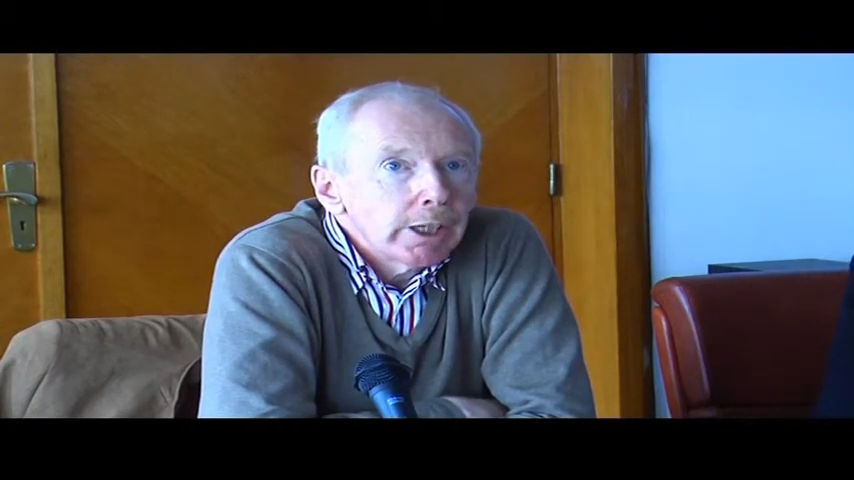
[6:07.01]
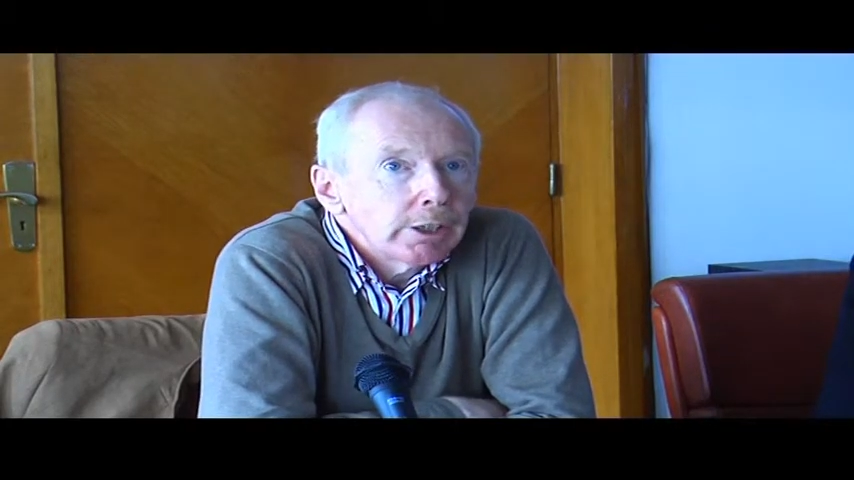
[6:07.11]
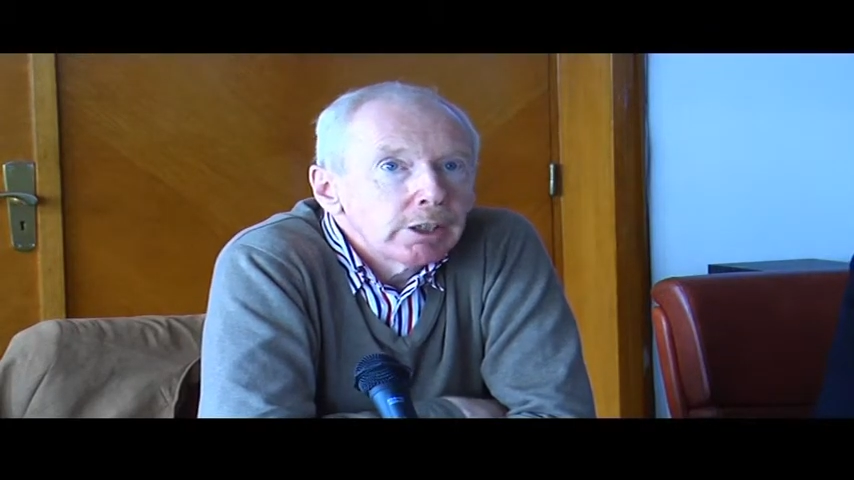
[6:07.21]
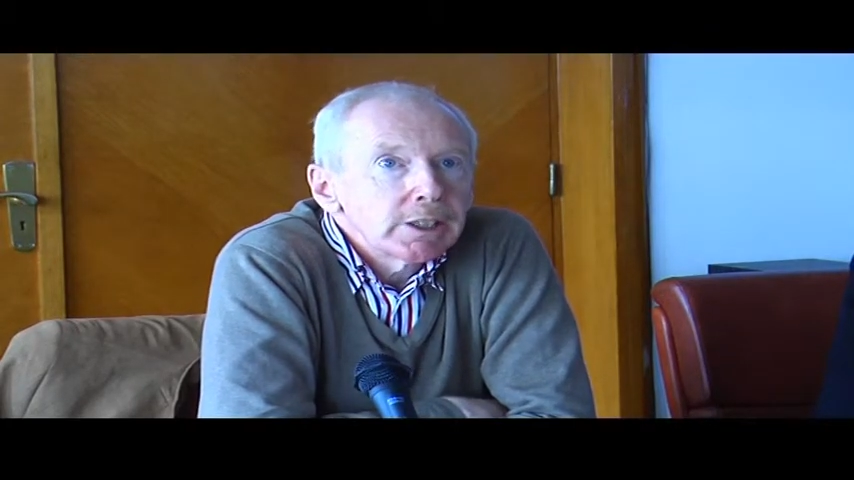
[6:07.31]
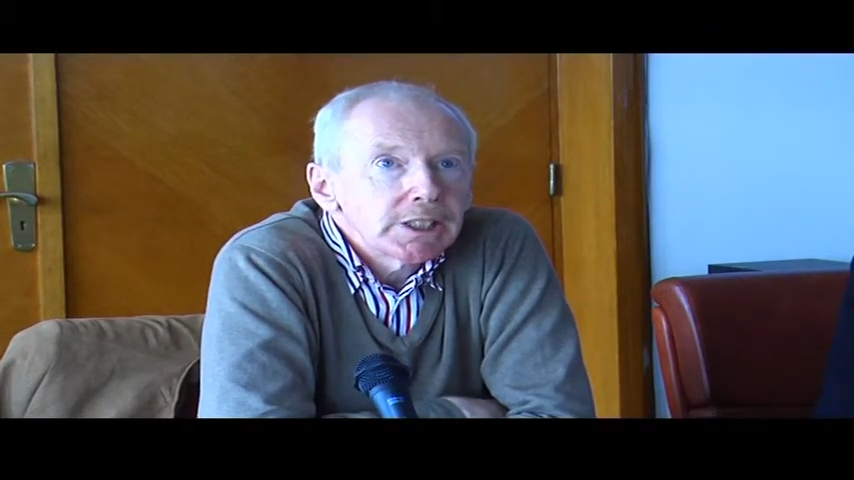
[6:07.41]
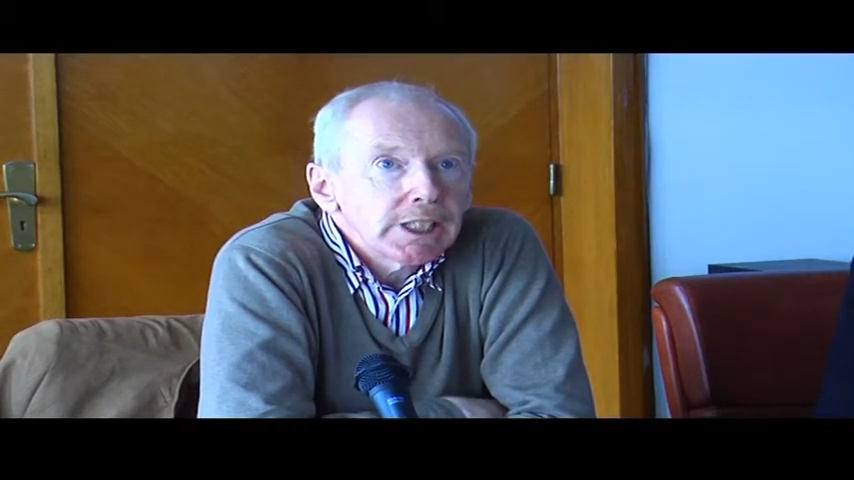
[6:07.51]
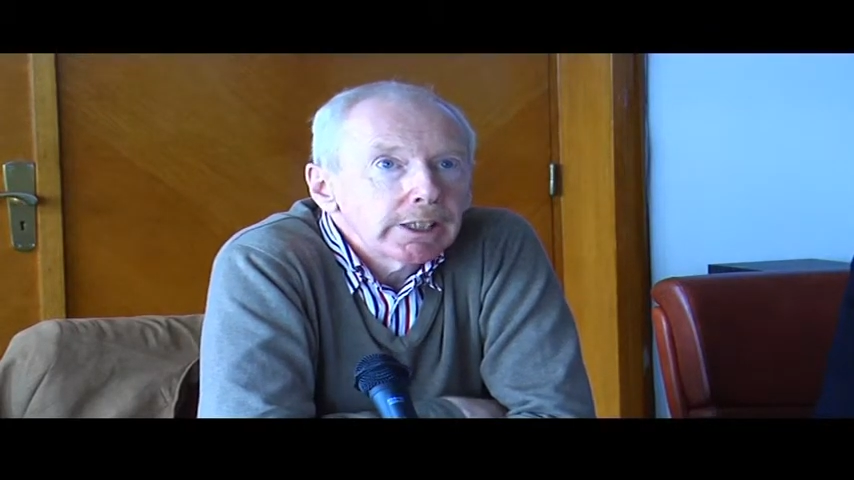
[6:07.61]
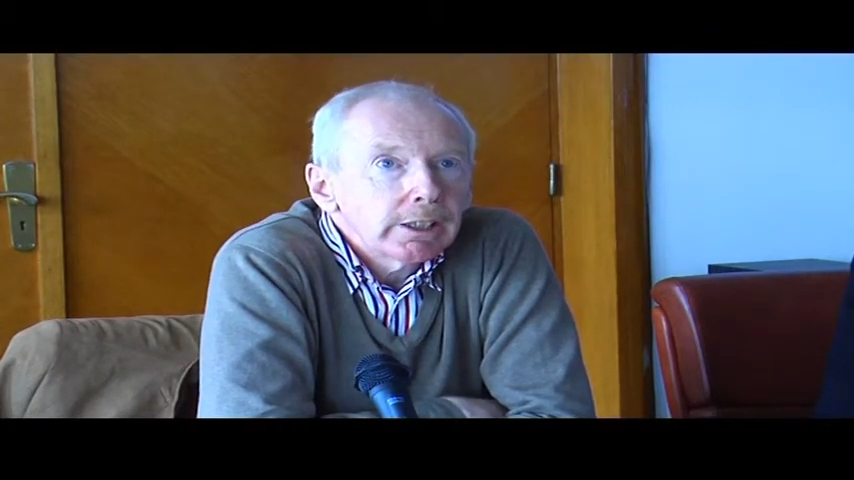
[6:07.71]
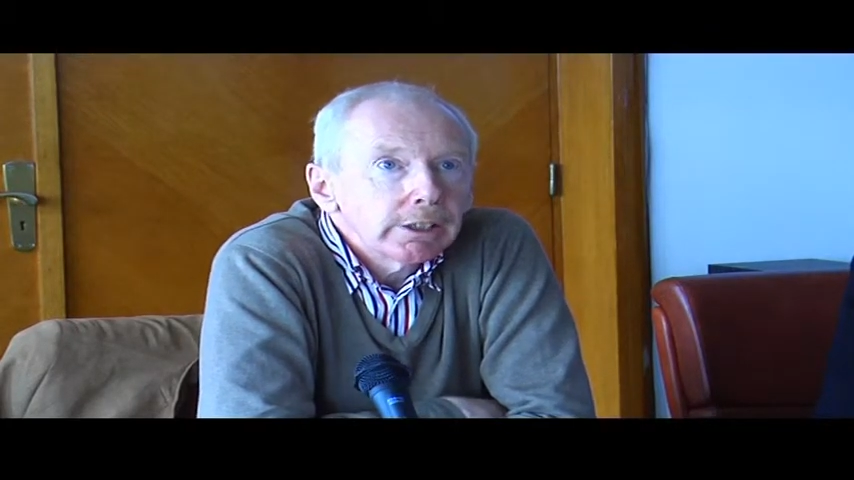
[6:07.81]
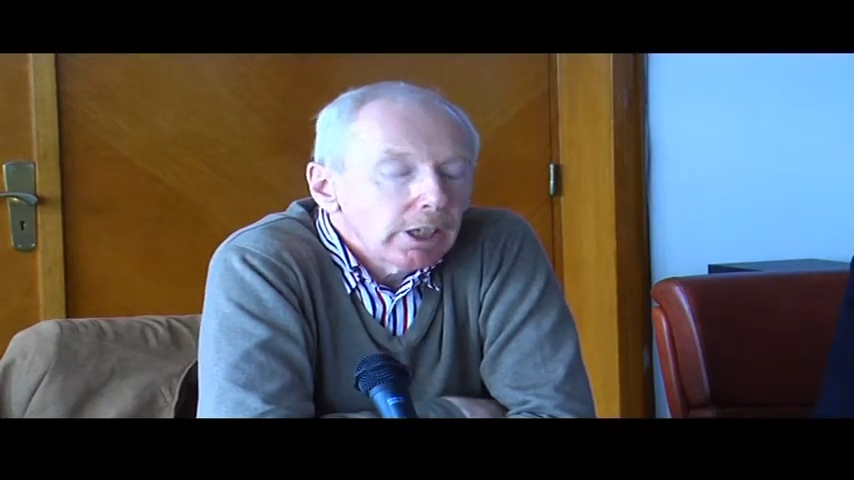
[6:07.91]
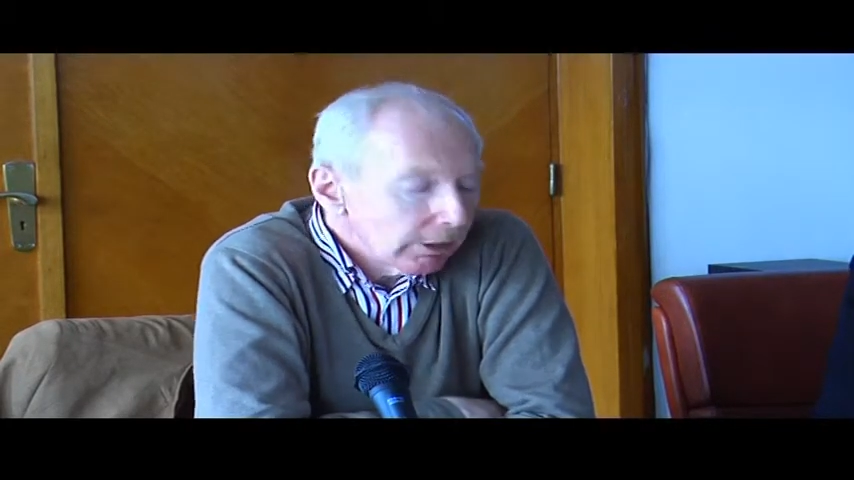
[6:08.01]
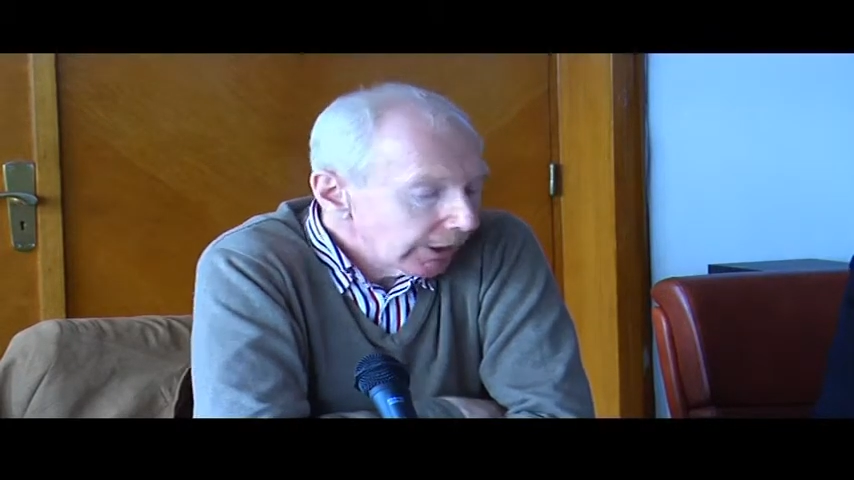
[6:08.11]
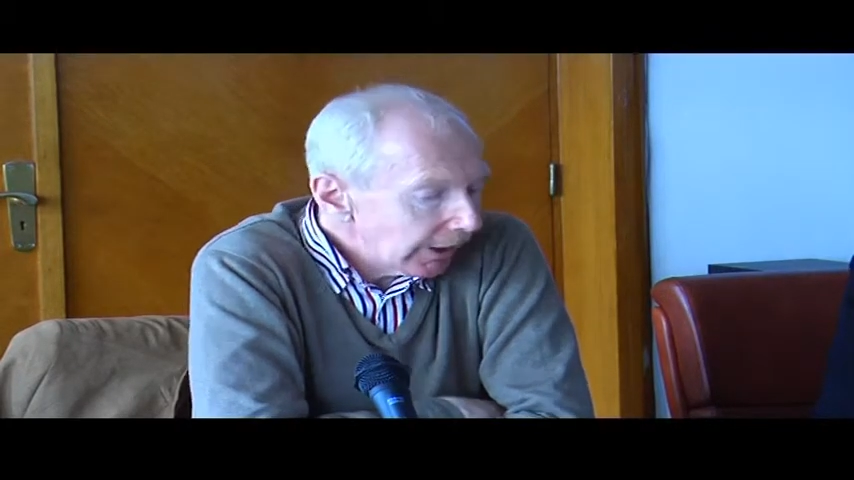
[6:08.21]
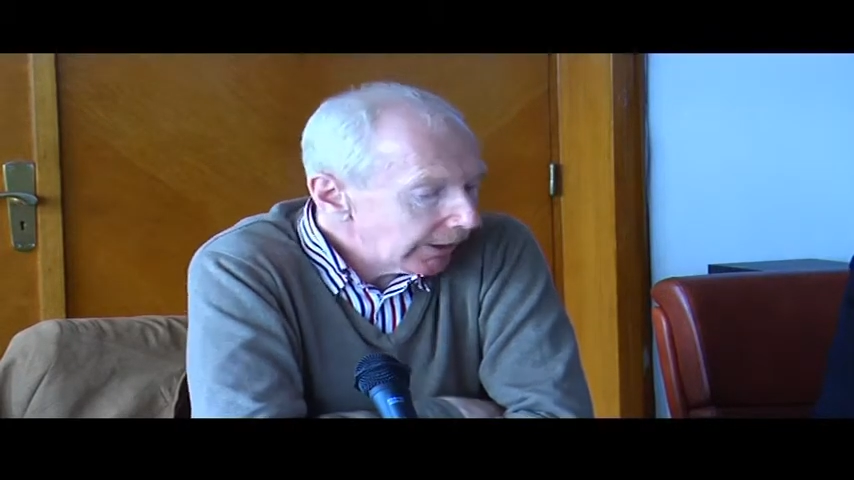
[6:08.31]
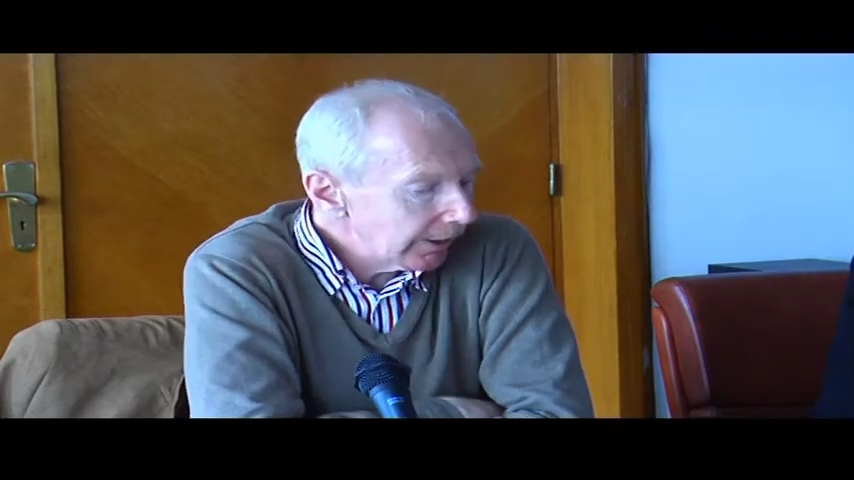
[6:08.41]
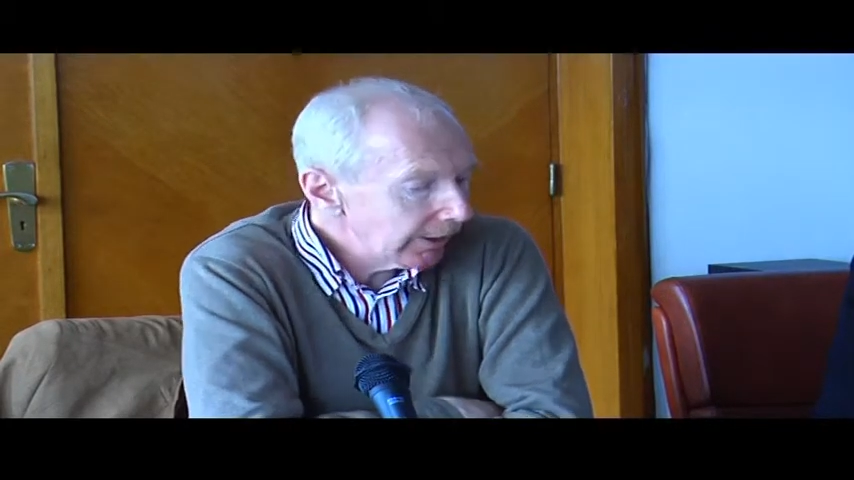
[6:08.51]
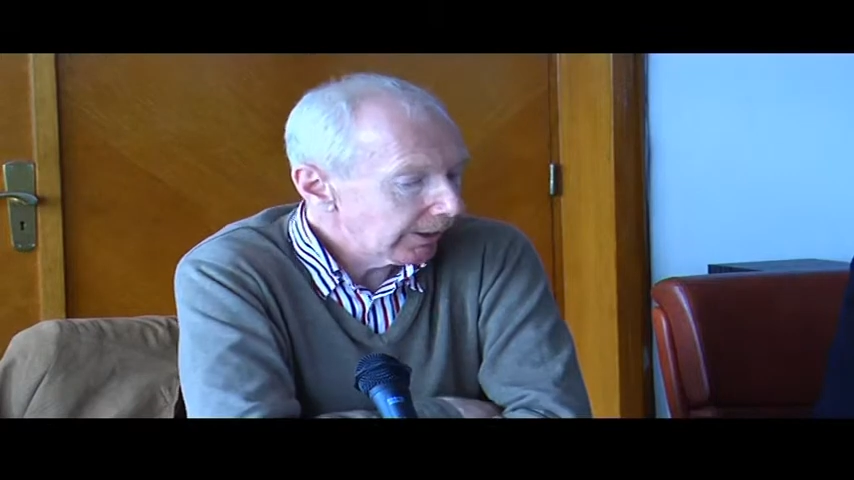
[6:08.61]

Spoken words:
unsettling Hungarian